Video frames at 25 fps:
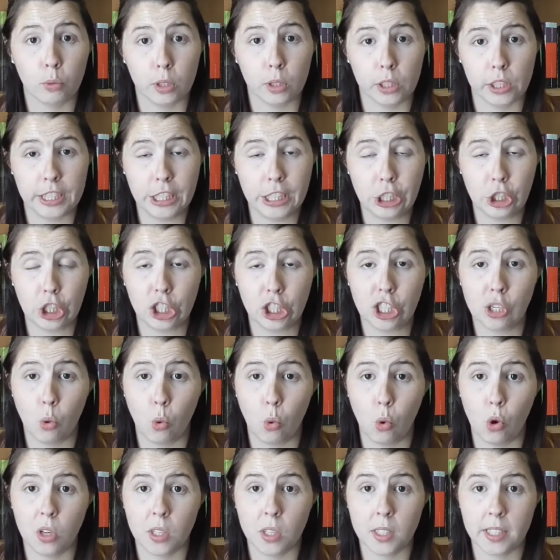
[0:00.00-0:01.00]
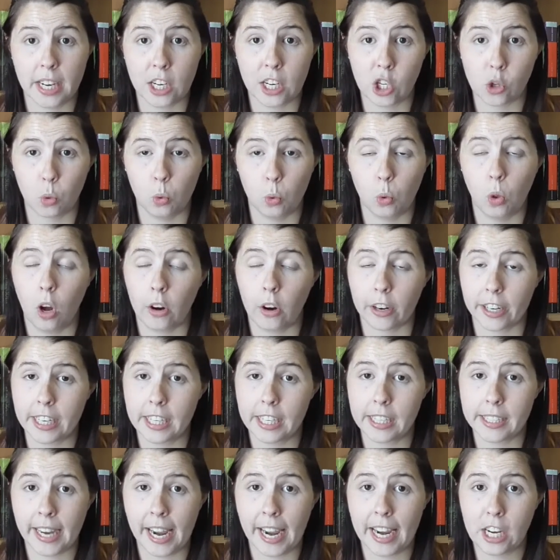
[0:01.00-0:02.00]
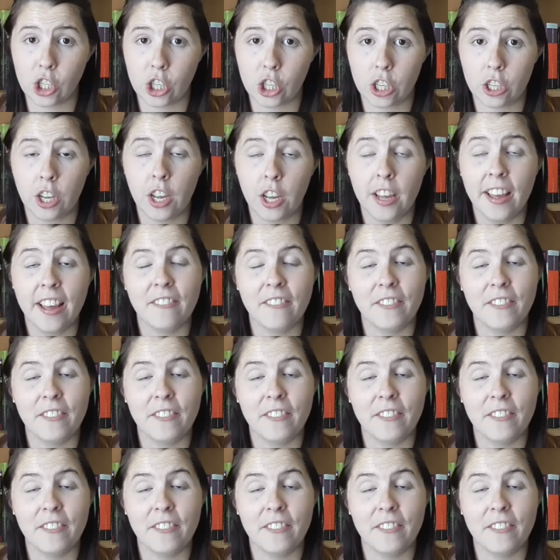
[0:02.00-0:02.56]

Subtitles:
religion, or sexual orientation.